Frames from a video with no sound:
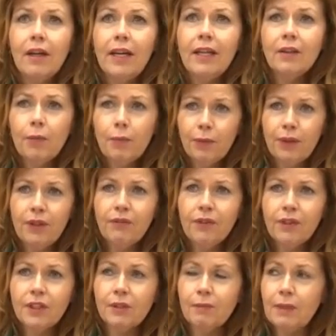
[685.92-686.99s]
in the
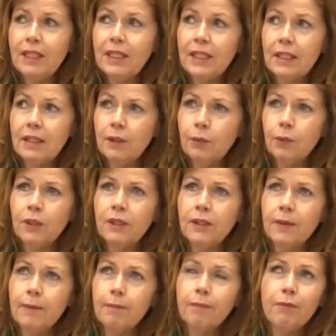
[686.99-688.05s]
previous meeting, there was
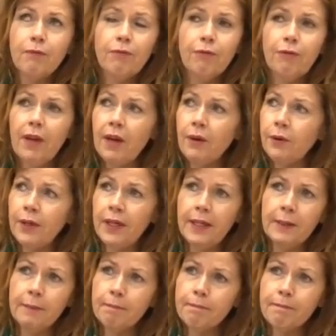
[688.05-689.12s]
a
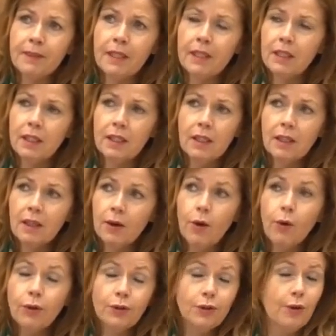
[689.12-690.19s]
very
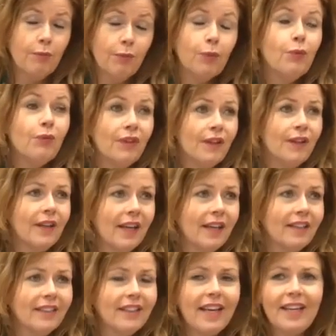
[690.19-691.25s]
also moving
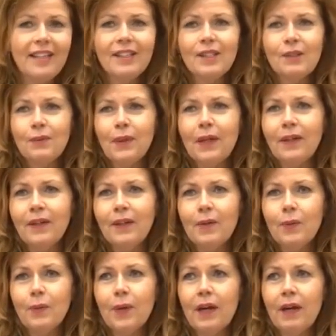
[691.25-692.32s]
again case where
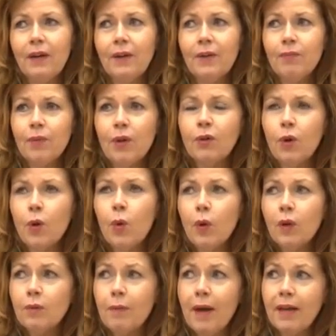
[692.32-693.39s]
where an
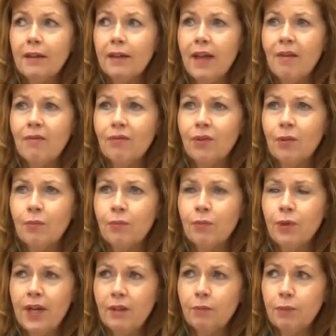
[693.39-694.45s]
old man came from
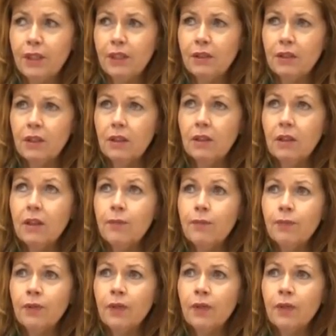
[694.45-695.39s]
Great Britain,